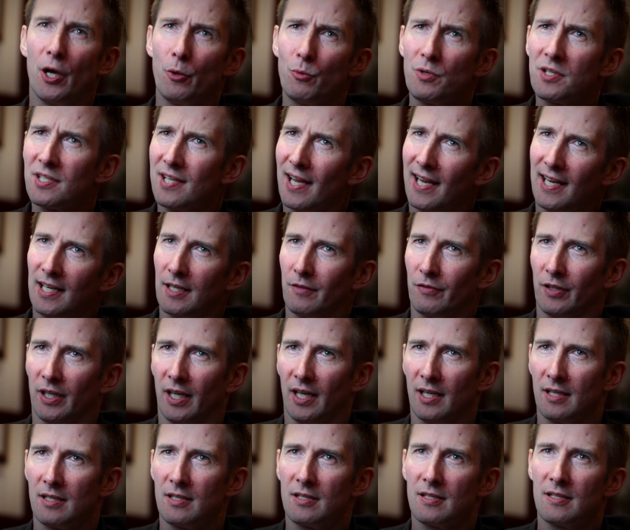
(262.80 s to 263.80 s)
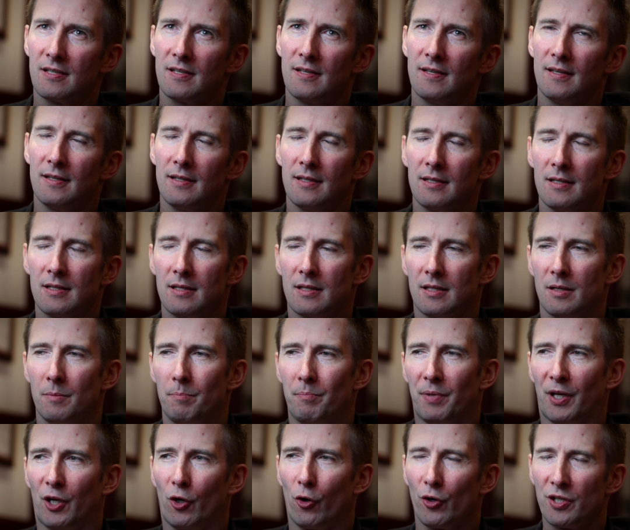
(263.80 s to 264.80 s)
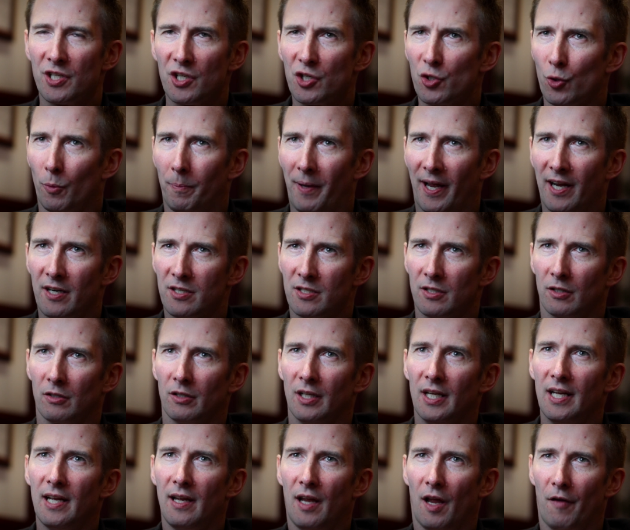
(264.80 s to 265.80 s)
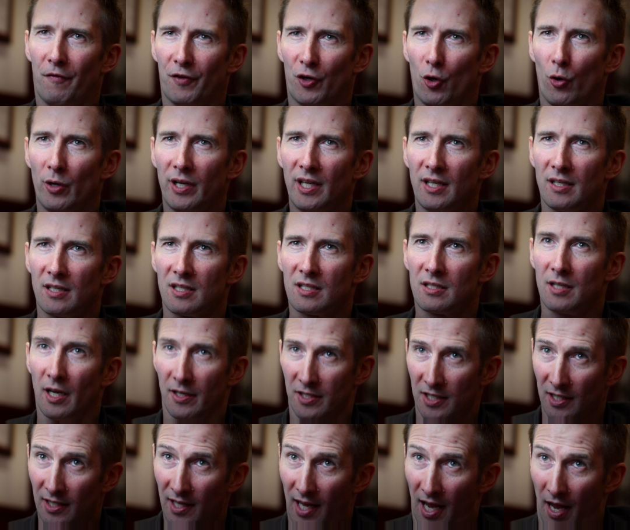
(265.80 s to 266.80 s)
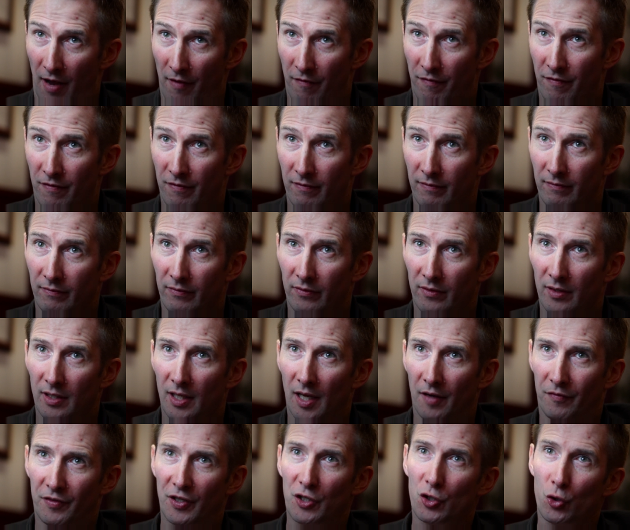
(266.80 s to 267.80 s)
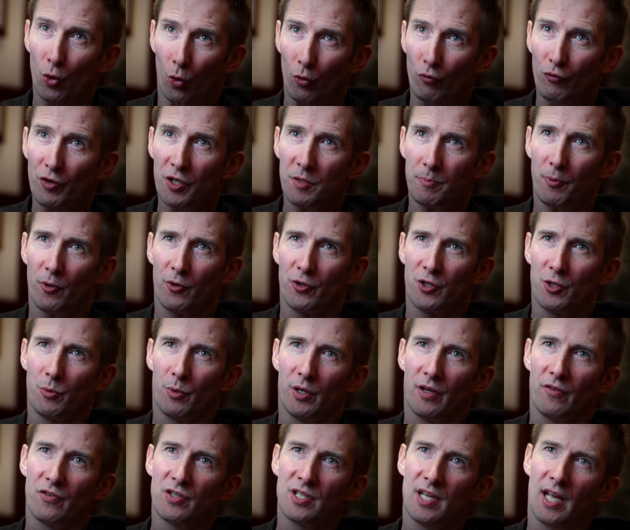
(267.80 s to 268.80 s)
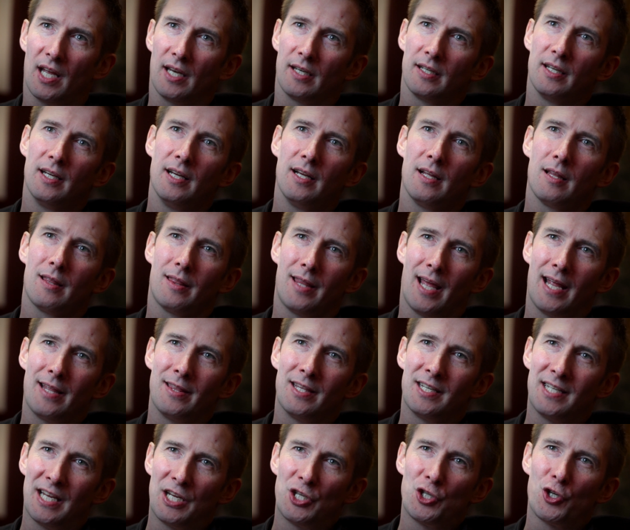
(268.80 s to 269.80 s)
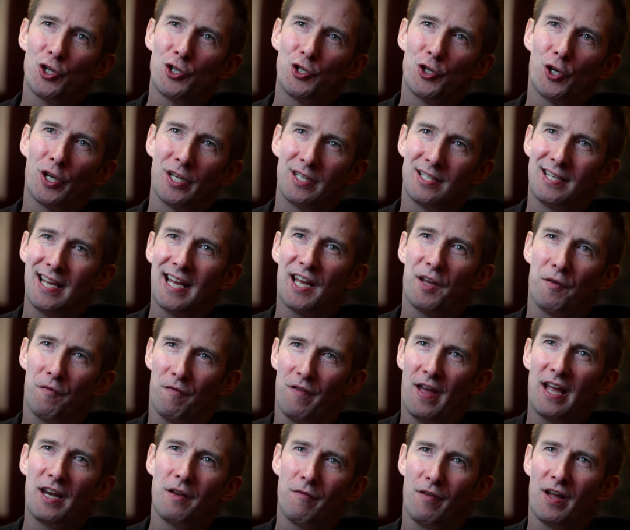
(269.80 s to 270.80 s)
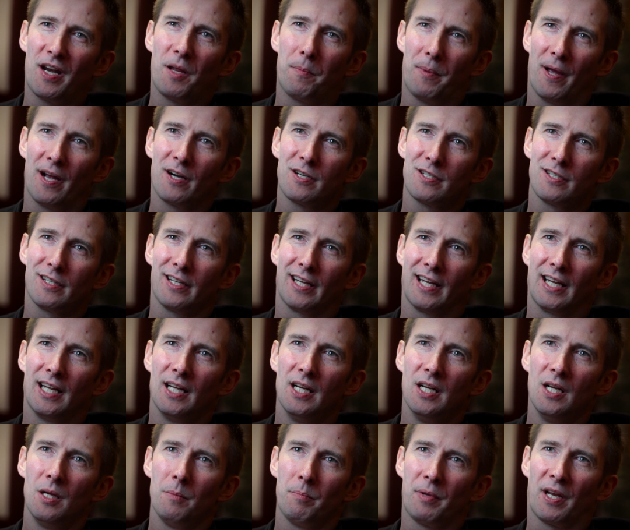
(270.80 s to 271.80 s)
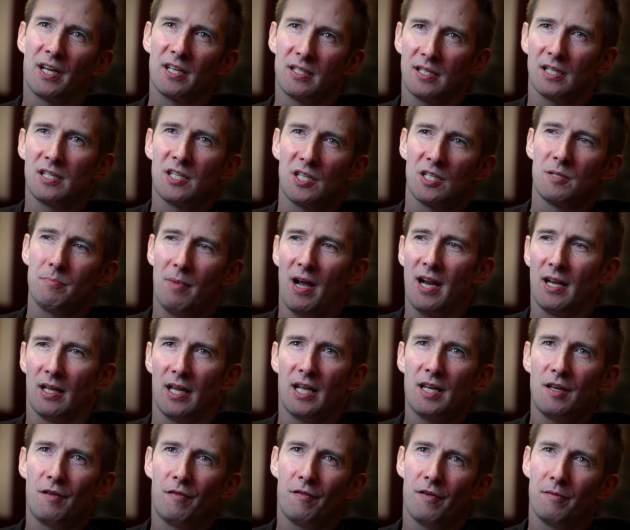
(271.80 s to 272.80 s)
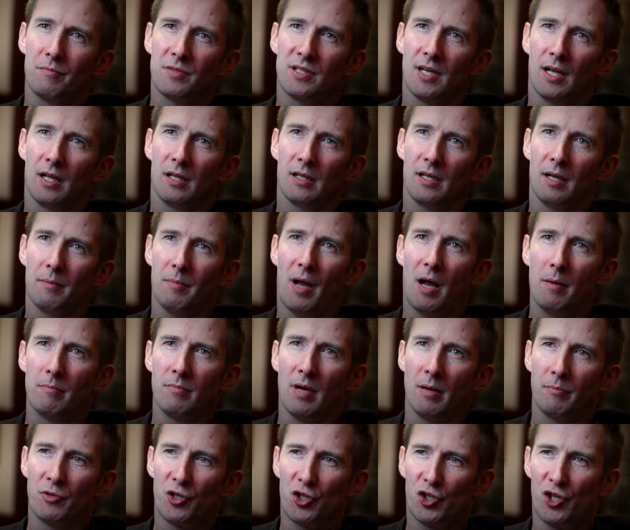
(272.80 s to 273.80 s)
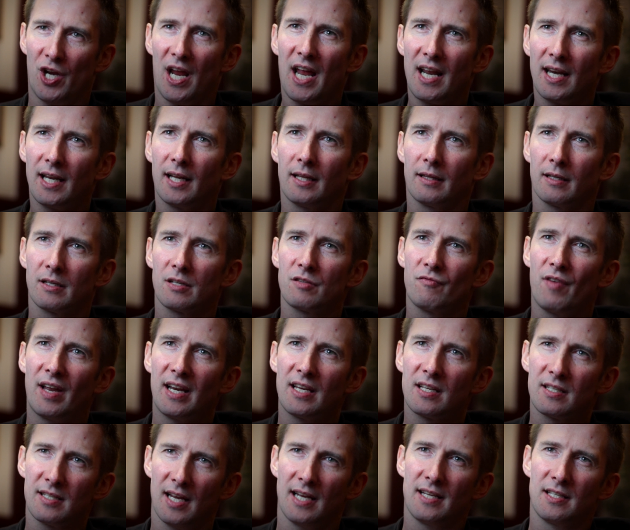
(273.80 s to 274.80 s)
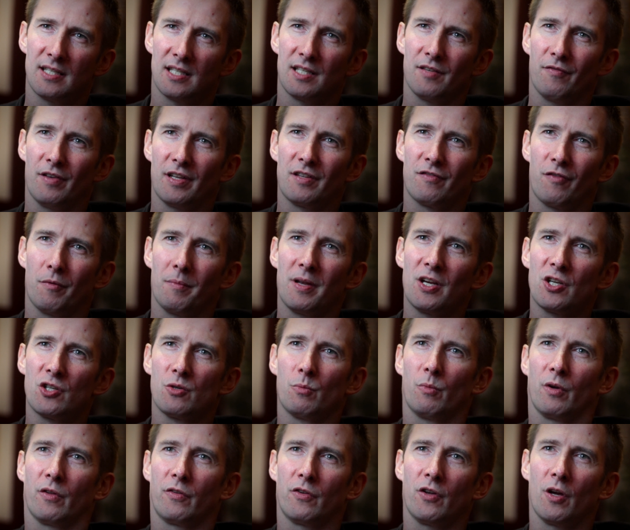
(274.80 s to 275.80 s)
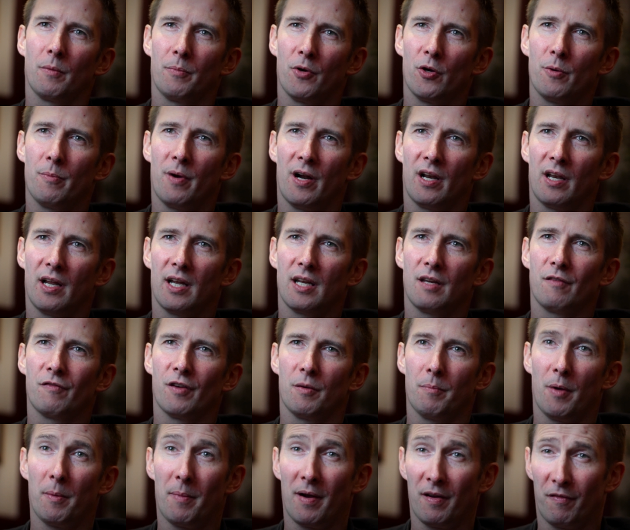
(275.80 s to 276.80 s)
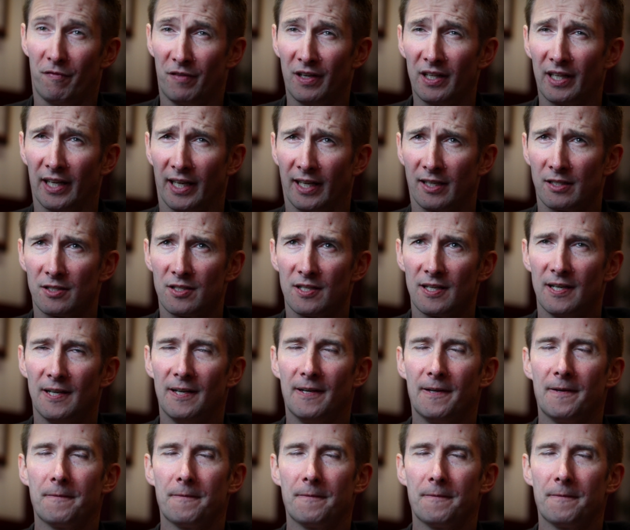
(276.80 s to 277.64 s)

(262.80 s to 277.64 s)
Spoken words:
downside of it is that because it's so personal, if an audience doesn't laugh, if they don't respond to what you've said, then the danger is you can take it very, very personally. Because this is my life, I'm sharing this very sensitive information with you about my life and about my feelings.